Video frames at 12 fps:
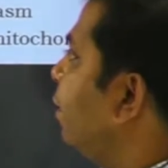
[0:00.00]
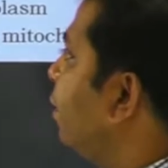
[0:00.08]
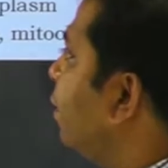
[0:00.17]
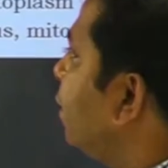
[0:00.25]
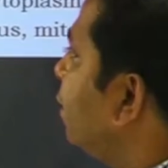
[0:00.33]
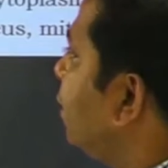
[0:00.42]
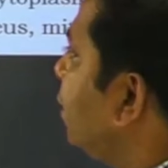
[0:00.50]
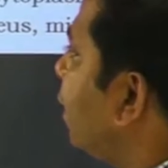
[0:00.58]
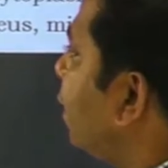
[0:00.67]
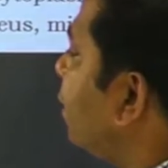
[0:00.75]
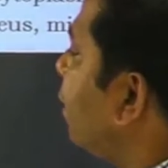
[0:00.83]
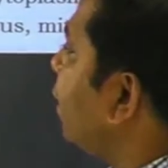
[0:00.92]

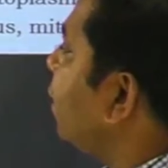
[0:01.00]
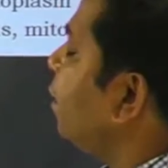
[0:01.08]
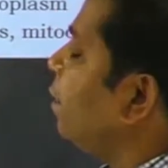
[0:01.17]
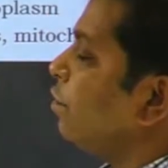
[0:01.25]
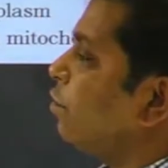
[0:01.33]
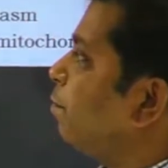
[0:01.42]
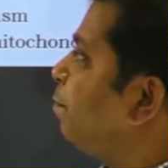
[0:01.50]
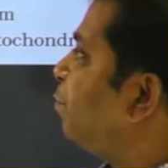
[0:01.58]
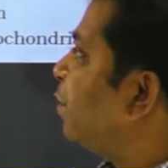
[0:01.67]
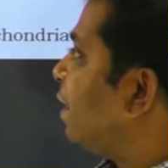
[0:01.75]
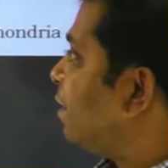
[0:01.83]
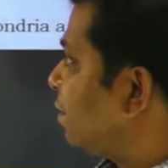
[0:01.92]
DNA is
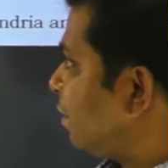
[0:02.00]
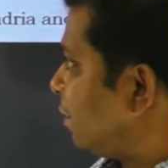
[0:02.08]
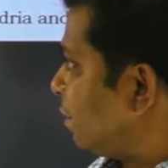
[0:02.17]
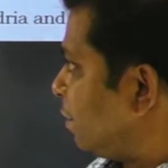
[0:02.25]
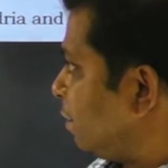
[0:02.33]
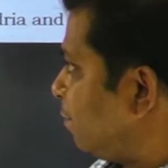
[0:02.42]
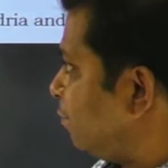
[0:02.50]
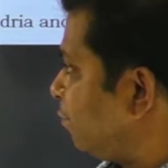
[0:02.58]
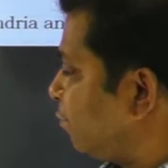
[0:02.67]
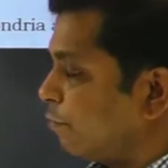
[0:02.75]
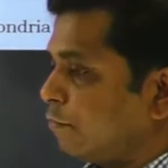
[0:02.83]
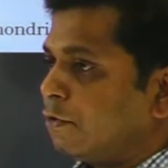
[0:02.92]
present.
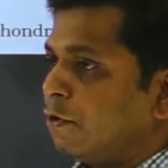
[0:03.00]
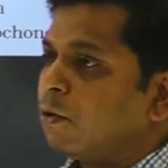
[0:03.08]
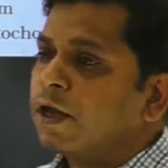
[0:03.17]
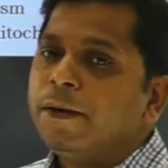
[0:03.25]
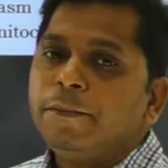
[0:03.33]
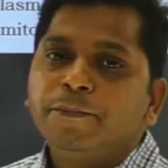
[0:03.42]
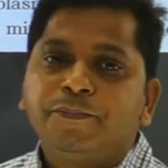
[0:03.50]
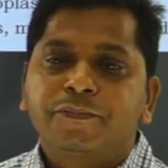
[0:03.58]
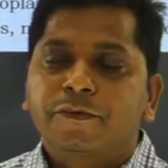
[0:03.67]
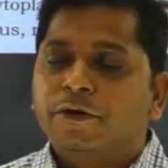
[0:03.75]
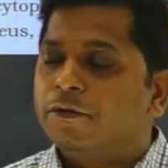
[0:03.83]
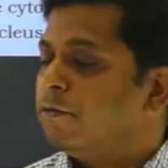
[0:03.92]
Okay.
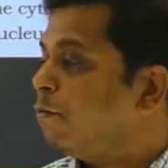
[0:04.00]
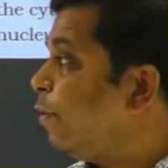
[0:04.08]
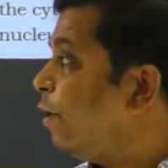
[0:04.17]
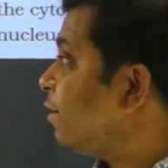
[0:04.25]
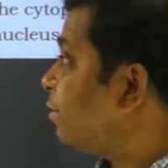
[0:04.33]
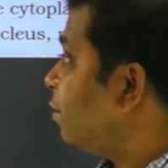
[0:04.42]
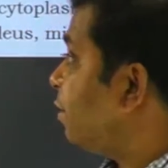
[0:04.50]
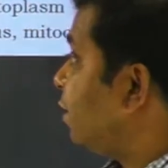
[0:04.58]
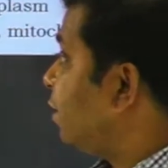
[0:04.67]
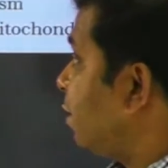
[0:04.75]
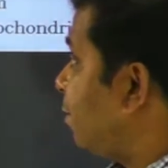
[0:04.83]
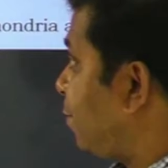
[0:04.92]
Where is the
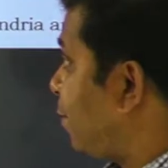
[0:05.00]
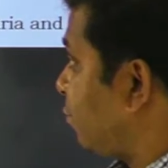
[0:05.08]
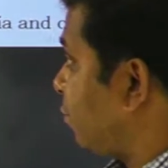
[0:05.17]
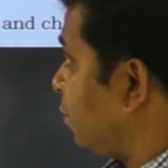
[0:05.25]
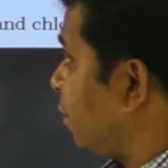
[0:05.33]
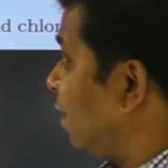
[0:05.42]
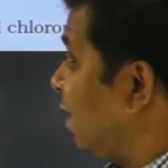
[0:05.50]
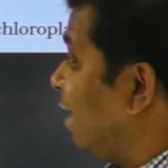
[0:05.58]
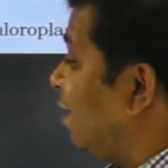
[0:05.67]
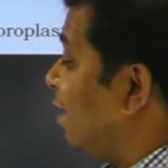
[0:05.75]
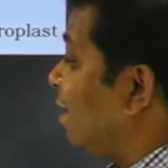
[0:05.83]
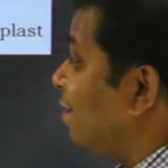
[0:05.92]
DNA present?
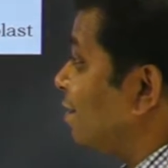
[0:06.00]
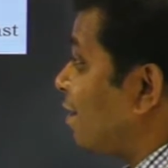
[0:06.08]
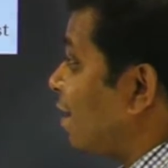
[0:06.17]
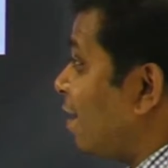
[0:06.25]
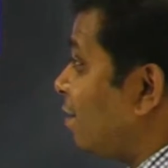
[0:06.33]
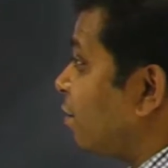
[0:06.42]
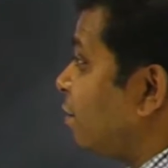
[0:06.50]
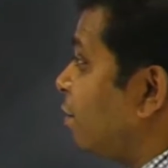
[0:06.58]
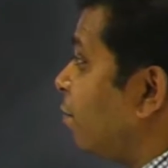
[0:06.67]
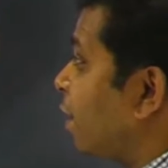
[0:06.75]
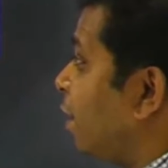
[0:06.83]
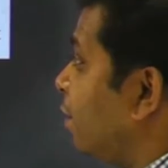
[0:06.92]
Inside the
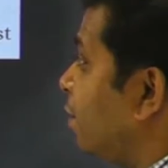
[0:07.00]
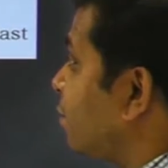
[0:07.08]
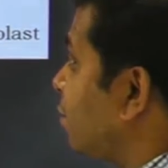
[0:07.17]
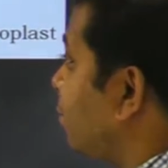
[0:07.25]
nucleus,